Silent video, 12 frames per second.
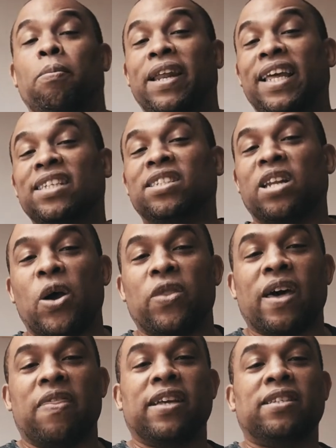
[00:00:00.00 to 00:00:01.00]
Please
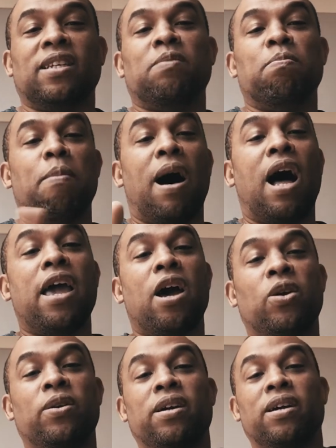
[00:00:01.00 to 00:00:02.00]
note that this
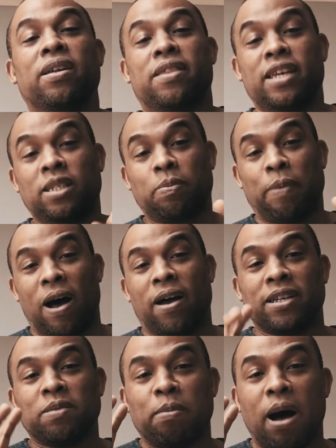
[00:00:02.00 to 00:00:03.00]

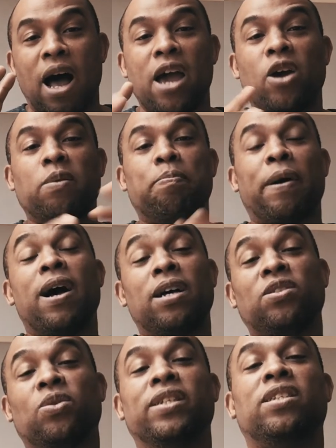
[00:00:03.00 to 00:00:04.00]
part is my own
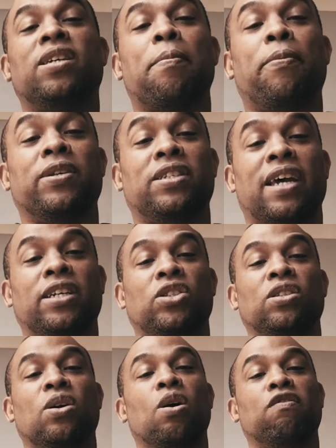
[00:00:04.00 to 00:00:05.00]
personal
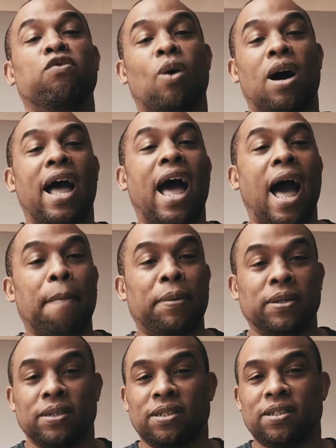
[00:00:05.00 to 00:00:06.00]
interpretation of what
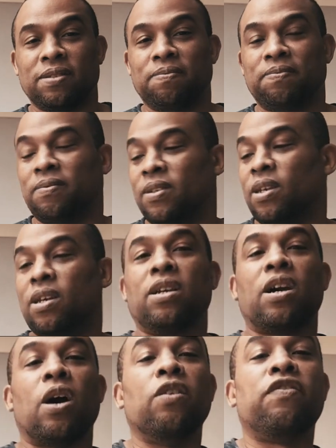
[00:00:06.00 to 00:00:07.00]
happened.
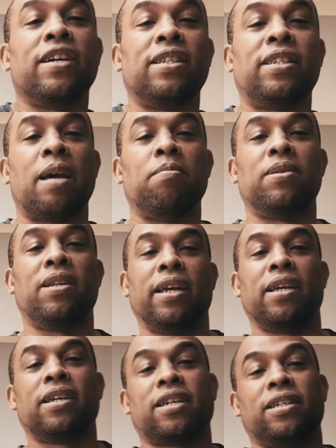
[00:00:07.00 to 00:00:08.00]
Govia
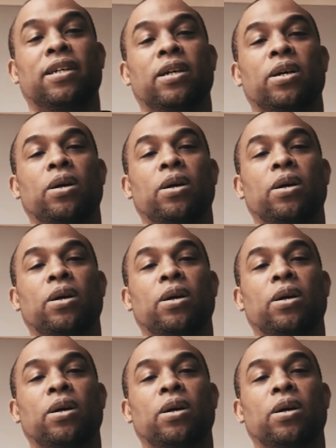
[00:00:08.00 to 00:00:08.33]
THAMESLINK.